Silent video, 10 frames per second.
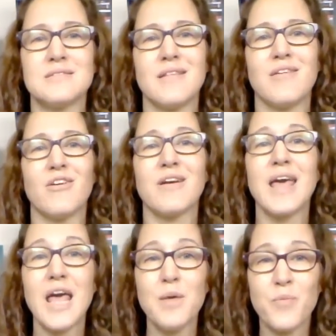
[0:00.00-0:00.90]
that they're
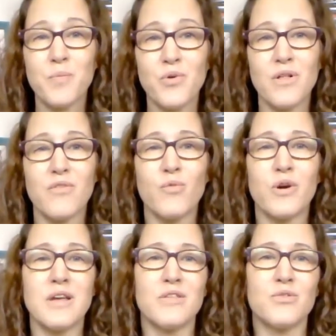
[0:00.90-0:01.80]
capable of
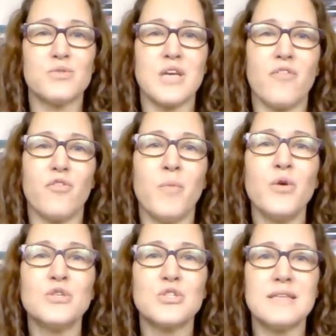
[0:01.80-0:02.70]
working through tough
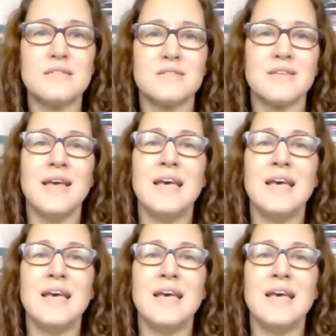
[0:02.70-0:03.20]
emotions